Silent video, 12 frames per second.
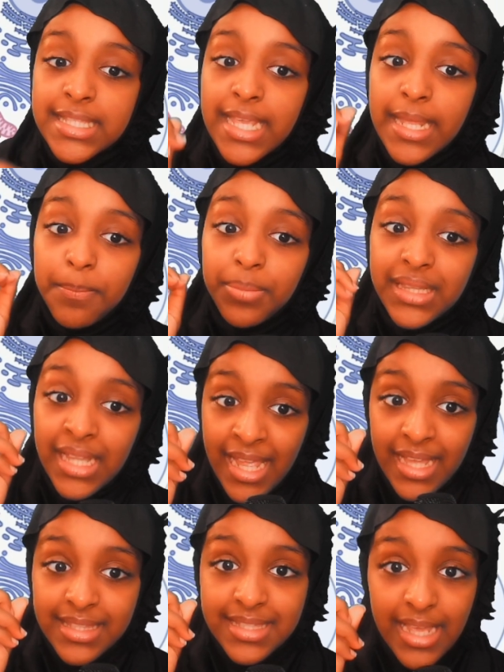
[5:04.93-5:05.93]
in
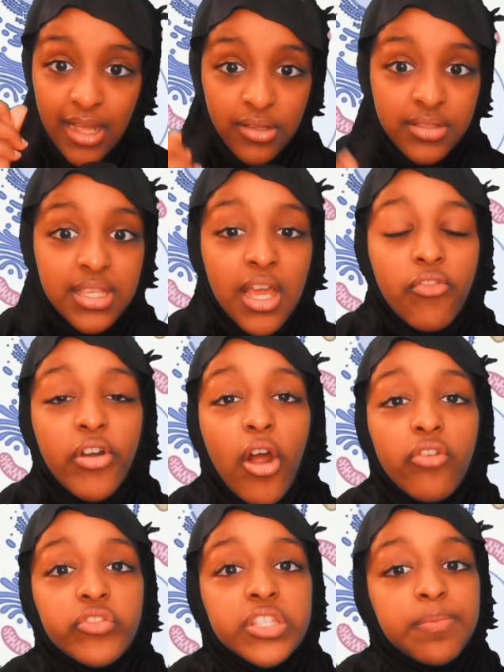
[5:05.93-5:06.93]
plant cells are
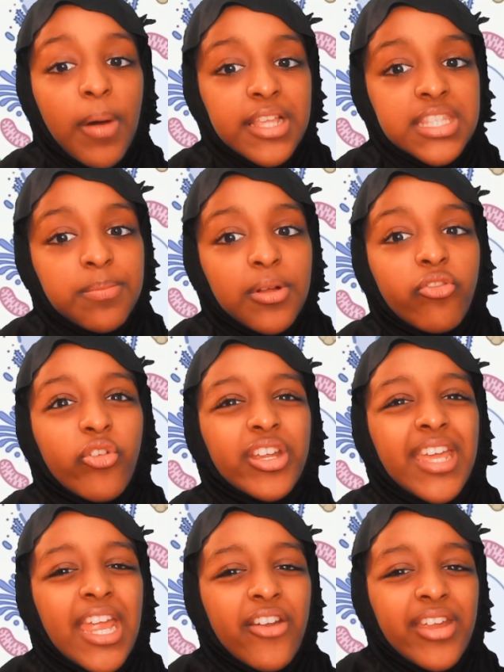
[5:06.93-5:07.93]
responsible for
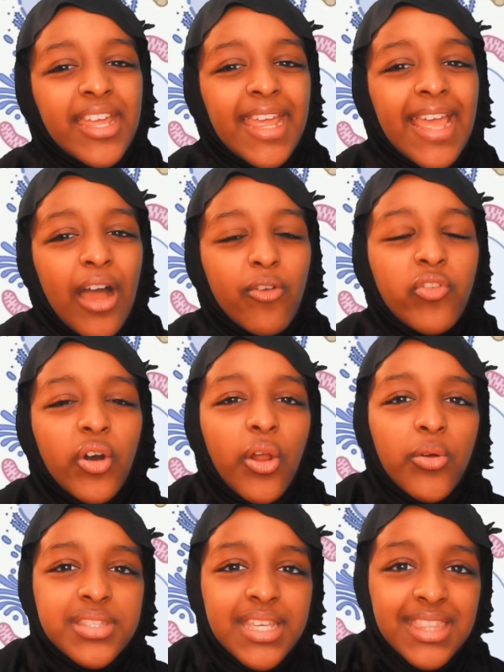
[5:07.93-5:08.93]
carrying out
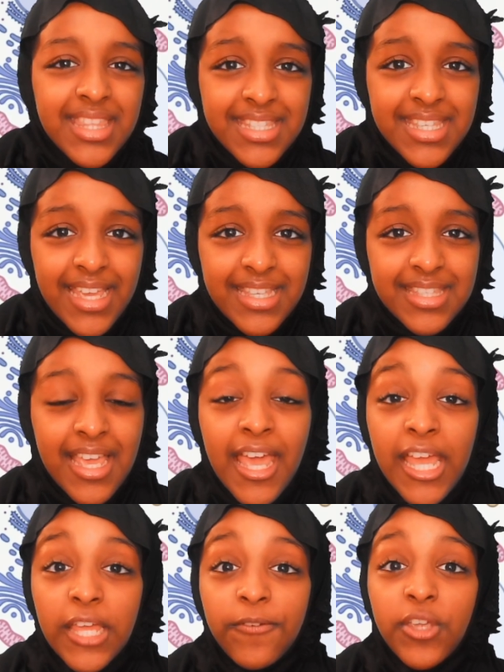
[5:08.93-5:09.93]
photosynthesis.
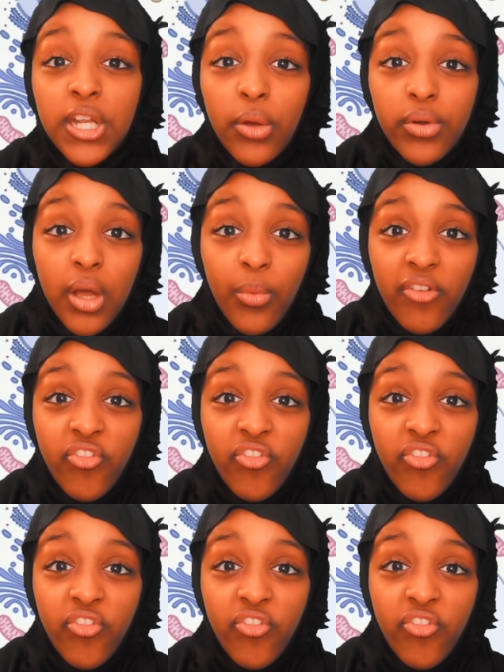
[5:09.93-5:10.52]
If you don't know what